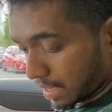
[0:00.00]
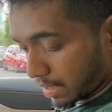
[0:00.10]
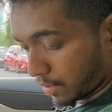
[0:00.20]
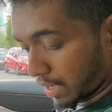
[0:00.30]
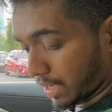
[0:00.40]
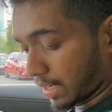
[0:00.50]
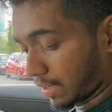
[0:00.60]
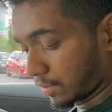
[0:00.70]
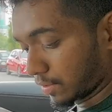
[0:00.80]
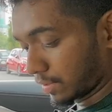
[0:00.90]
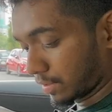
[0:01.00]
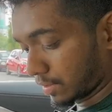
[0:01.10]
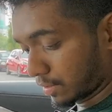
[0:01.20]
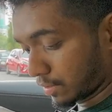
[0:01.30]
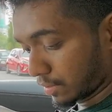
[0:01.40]
Okay, now
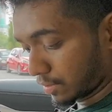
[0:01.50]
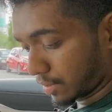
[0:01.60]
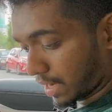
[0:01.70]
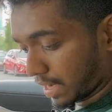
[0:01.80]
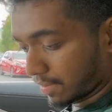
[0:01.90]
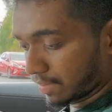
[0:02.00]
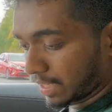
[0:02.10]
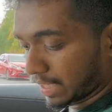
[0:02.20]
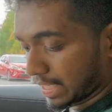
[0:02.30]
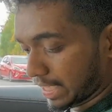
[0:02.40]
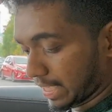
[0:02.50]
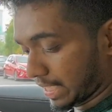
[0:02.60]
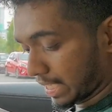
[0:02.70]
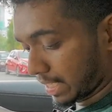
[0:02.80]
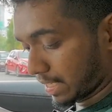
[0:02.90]
driving the